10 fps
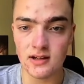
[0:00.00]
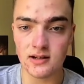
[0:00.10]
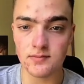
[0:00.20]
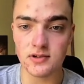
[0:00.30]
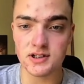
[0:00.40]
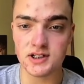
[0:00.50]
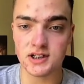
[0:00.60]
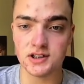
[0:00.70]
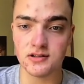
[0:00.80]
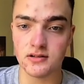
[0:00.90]
Price
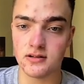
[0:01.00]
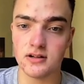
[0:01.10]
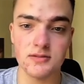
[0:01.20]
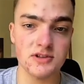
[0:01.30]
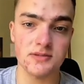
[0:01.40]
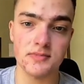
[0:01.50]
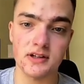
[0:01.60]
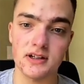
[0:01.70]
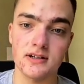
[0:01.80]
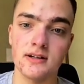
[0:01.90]
action comes up
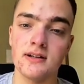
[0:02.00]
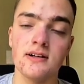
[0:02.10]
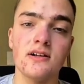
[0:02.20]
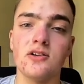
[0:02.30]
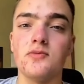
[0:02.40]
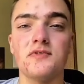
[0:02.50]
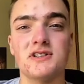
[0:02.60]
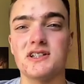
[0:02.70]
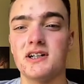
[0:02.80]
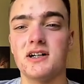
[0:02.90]
again.
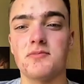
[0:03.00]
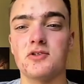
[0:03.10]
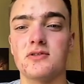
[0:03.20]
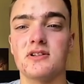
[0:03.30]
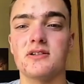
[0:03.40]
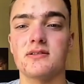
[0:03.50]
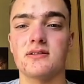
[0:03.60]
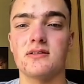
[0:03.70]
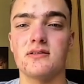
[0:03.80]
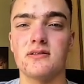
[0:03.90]
Obviously, I'm not gonna
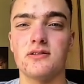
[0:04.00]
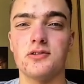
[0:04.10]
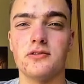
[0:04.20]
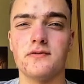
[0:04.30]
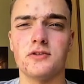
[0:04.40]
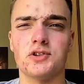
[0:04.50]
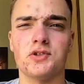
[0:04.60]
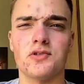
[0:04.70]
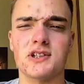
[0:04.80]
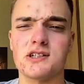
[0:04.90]
look for
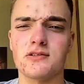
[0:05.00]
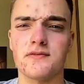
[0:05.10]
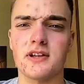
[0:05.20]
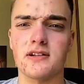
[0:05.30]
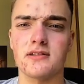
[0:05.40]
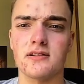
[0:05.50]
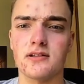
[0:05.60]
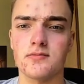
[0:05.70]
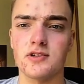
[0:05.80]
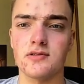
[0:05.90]
shorts out of that. Like,
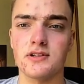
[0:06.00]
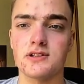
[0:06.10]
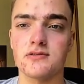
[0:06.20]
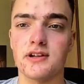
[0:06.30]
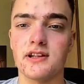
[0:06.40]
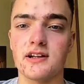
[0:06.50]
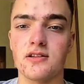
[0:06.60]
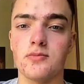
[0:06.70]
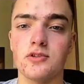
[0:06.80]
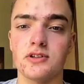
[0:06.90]
bro, it's already at the
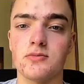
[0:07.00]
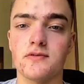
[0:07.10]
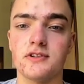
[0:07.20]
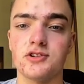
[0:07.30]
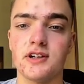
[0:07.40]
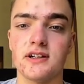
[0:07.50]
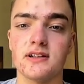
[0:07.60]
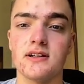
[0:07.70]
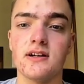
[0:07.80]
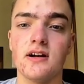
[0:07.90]
bottom of a trend.
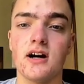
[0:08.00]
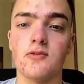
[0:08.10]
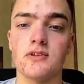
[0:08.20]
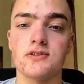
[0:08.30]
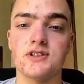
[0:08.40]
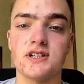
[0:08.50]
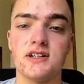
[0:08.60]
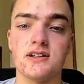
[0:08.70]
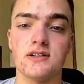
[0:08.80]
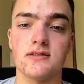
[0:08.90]
I want to
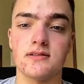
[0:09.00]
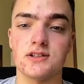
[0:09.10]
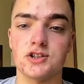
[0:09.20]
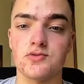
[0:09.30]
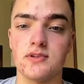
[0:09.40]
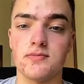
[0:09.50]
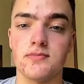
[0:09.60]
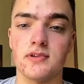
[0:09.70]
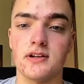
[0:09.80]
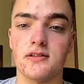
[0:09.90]
see sweep
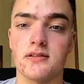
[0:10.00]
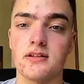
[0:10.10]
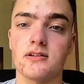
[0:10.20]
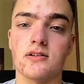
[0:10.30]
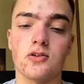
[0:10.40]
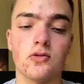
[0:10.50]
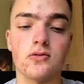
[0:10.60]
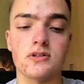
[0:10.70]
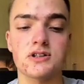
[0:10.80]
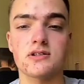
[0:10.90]
and then
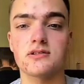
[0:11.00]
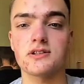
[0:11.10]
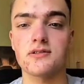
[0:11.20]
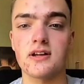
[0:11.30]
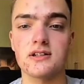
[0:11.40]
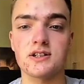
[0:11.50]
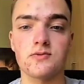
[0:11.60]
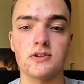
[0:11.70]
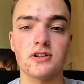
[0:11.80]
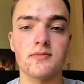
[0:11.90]
longs. So that's
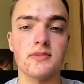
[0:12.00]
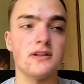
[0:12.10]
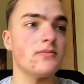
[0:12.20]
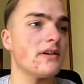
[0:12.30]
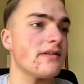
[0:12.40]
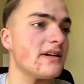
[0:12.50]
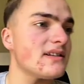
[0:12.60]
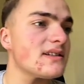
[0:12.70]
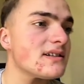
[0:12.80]
what I mean by that.